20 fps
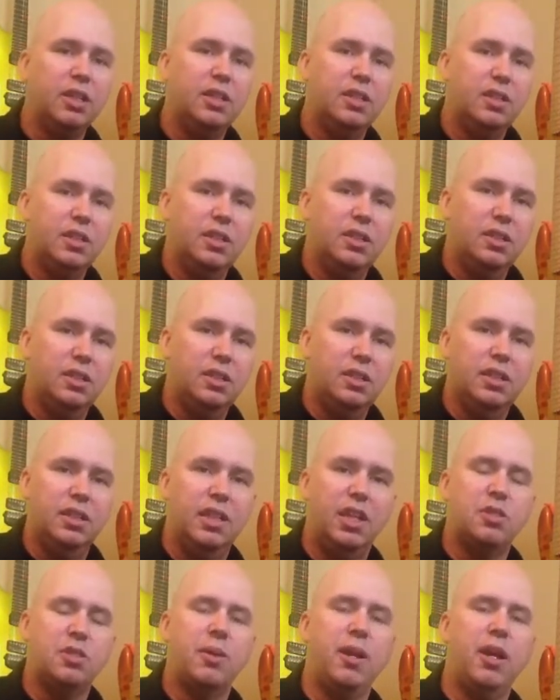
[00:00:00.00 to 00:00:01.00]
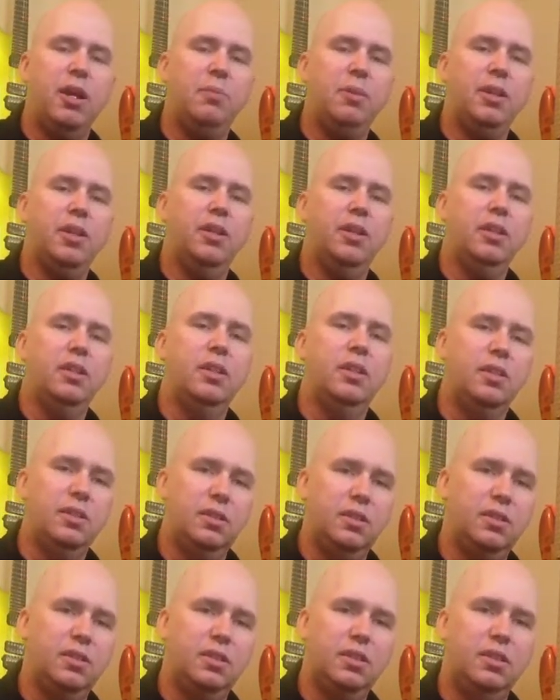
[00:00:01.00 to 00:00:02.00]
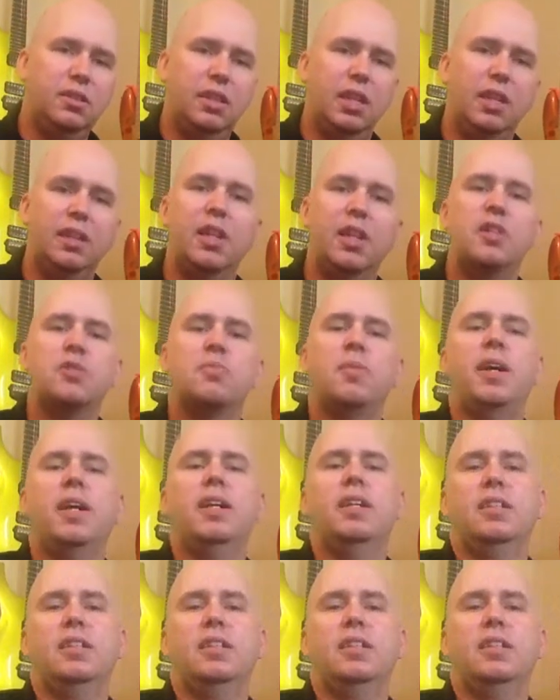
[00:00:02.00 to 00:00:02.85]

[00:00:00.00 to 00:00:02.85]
There's my humbucker, and there's my